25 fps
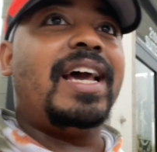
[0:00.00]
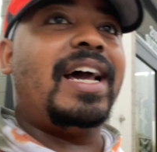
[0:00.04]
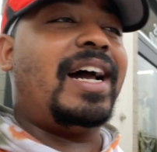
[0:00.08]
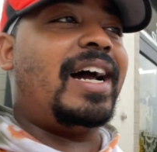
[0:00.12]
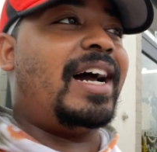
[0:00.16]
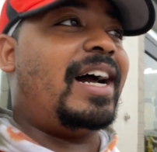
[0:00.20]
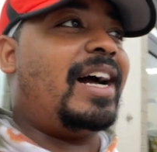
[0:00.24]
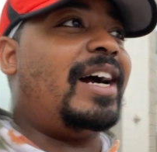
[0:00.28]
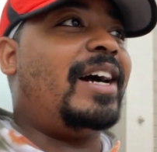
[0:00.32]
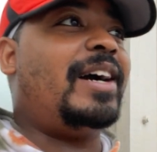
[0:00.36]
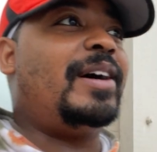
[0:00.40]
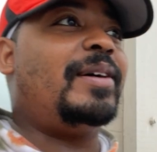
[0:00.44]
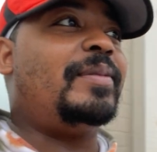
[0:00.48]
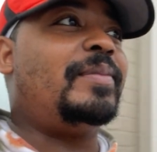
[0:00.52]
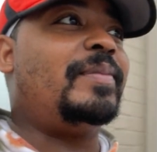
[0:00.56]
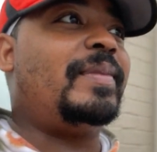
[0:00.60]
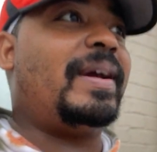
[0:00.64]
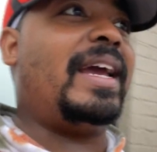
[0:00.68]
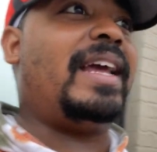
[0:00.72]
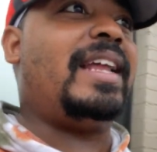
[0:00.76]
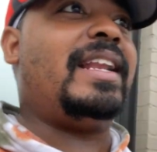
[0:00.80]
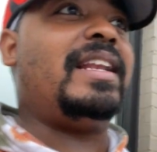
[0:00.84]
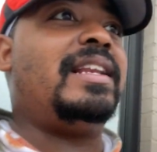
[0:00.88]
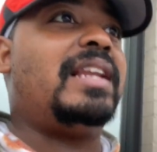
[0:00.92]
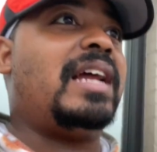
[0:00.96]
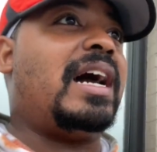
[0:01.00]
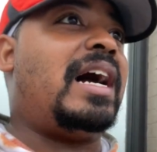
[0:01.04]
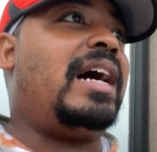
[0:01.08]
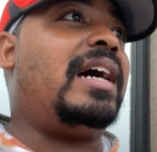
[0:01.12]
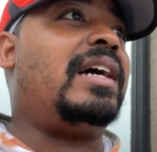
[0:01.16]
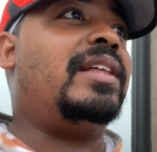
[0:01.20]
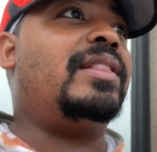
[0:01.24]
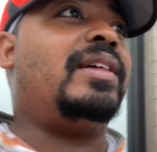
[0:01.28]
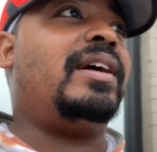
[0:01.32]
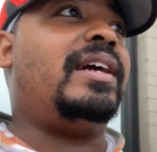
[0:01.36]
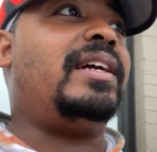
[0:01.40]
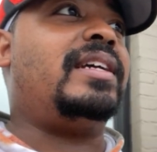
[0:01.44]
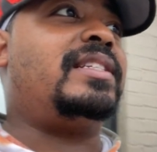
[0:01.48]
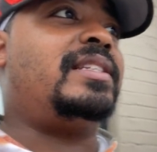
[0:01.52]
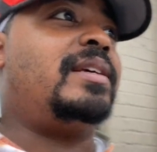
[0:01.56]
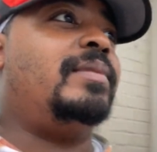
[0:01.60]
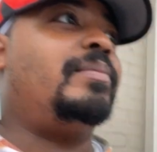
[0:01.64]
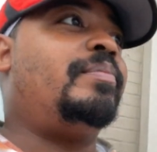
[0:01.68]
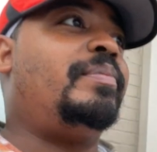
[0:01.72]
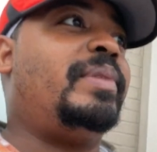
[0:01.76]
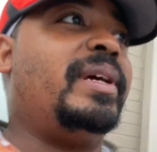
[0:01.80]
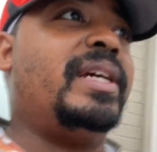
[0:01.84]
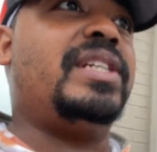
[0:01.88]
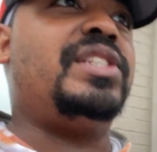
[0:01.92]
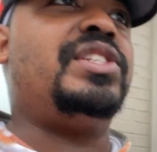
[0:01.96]
um, and not like some
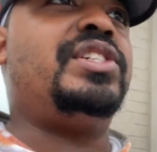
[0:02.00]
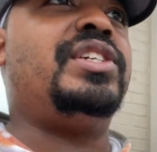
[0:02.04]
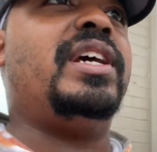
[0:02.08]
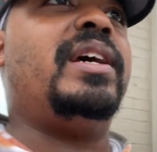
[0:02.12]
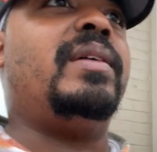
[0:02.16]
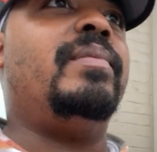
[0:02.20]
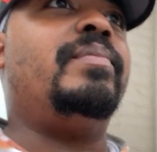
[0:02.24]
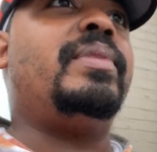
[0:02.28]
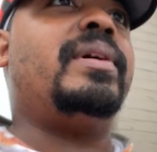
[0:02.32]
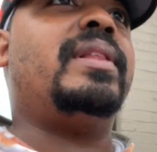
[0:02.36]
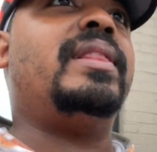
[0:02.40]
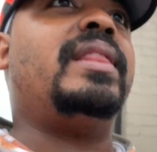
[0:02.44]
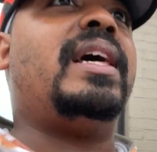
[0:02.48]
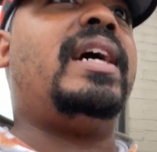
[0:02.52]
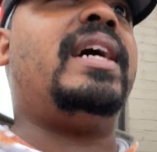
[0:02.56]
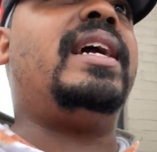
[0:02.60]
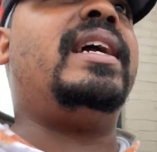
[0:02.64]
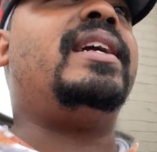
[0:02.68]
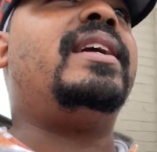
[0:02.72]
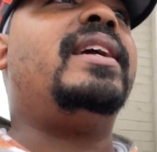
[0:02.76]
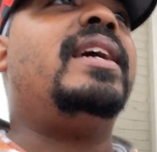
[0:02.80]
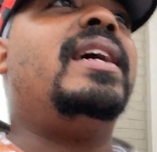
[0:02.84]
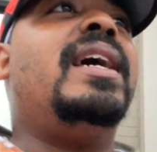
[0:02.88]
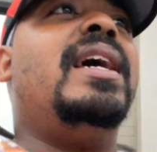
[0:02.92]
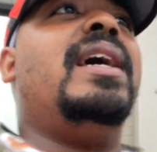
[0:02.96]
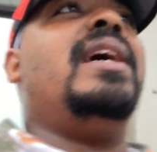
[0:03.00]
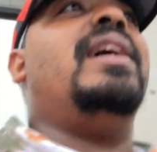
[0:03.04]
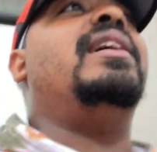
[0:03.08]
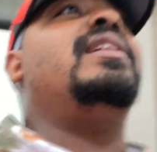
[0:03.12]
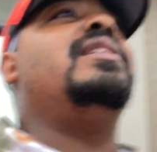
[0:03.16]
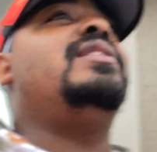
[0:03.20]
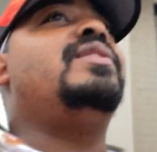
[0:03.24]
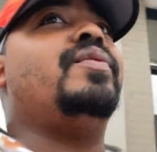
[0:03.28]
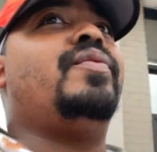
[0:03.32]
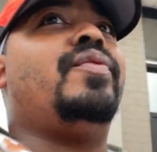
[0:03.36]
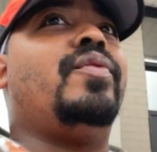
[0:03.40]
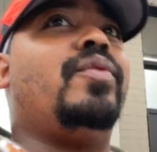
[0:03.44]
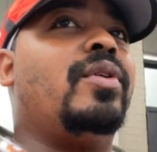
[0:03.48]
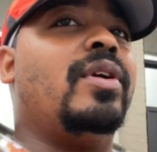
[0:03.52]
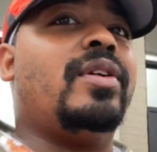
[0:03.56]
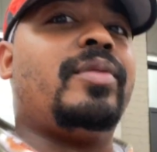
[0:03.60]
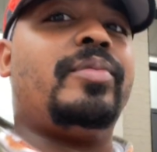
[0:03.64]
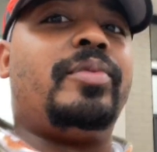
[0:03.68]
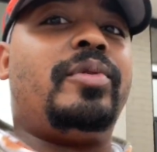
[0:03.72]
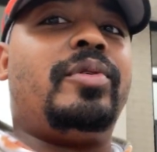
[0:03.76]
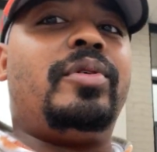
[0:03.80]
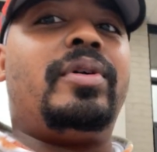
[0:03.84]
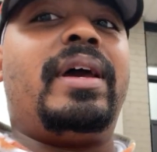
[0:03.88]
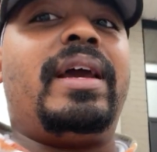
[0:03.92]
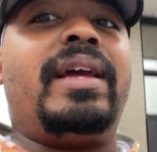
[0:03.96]
big gym, but like it's
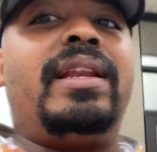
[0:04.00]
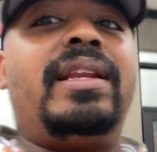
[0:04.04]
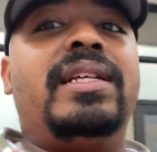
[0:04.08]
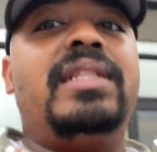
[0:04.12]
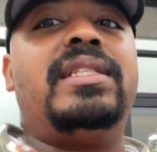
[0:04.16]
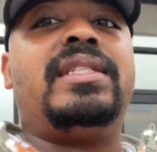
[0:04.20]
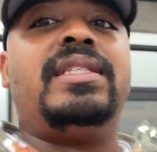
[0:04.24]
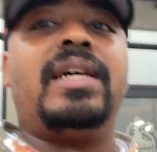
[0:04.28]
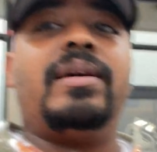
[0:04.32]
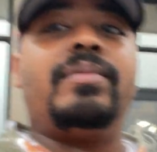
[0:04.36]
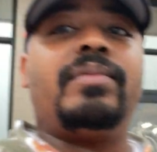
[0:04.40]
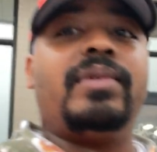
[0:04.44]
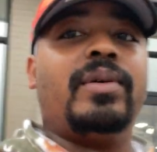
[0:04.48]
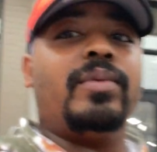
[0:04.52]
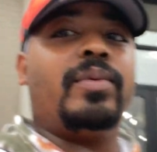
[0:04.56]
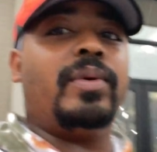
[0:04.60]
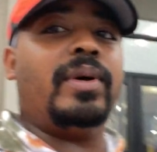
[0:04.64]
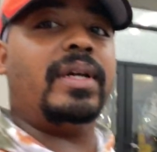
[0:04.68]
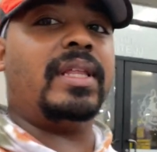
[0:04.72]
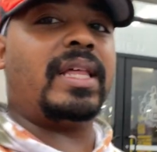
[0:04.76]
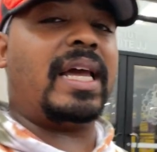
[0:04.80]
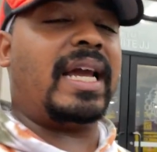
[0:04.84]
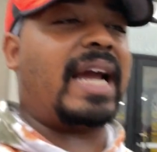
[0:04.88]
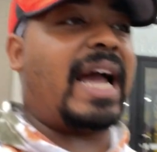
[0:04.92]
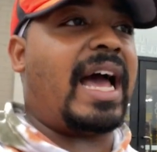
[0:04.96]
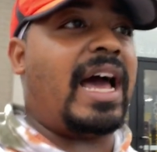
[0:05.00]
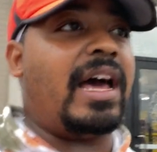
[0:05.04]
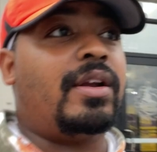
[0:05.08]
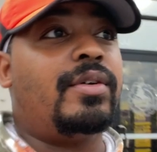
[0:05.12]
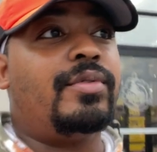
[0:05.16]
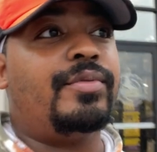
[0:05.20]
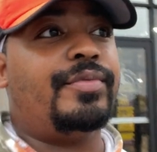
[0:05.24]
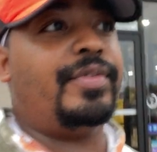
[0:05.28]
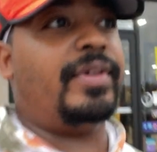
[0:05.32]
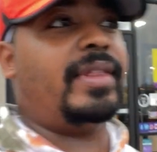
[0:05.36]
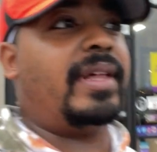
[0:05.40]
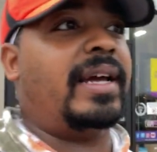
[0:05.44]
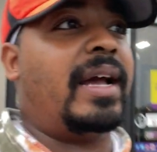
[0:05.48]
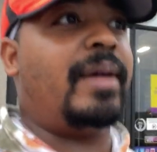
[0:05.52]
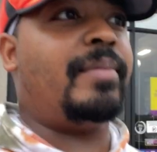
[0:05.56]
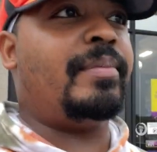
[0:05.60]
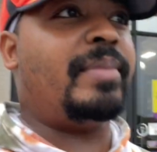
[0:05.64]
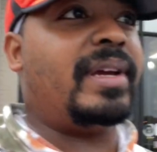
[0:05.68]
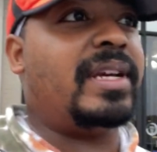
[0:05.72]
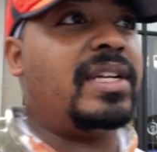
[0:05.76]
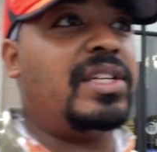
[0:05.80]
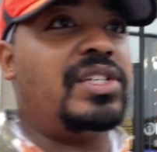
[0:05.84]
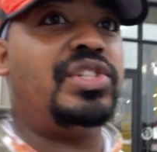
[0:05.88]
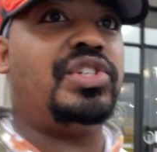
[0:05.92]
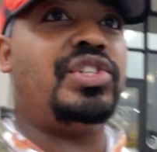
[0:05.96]
affordable and it's something where like I don't feel like I'm
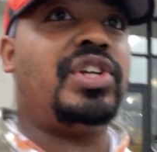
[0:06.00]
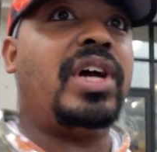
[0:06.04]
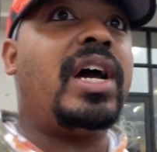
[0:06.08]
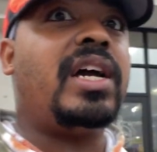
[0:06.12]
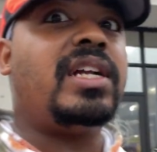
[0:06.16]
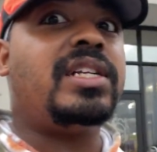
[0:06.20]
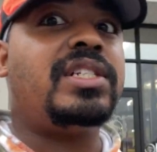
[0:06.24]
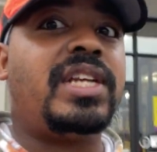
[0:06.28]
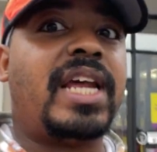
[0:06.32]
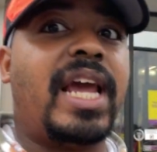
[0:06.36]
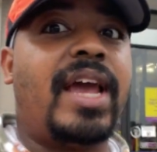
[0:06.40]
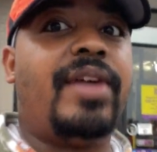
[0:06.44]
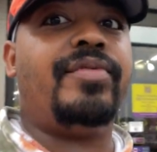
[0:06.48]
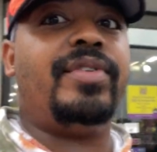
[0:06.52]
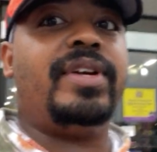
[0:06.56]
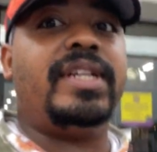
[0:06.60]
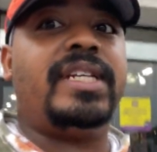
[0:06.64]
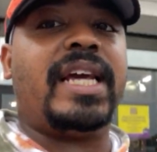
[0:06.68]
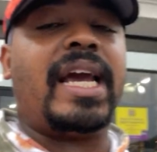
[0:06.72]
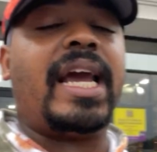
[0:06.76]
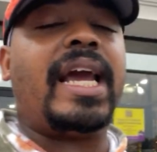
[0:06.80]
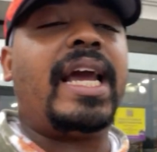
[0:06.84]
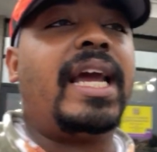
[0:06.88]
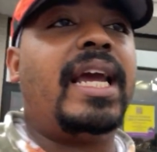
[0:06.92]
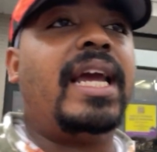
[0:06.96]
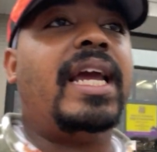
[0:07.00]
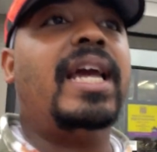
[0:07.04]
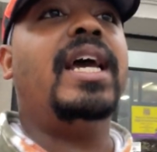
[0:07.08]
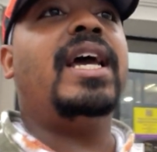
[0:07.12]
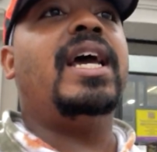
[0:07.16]
being judged every day